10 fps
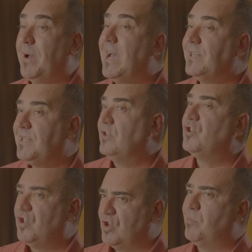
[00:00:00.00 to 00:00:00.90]
pay
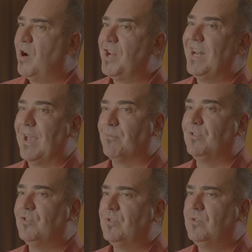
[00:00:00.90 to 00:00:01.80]
attention to your body
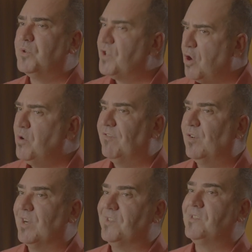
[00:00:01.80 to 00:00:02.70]
language, your tone of
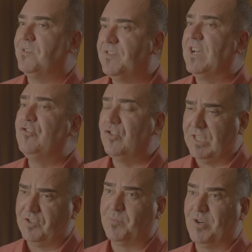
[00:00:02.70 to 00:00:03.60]
voice and facial
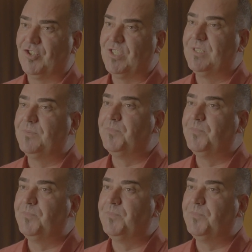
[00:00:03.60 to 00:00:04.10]
expression.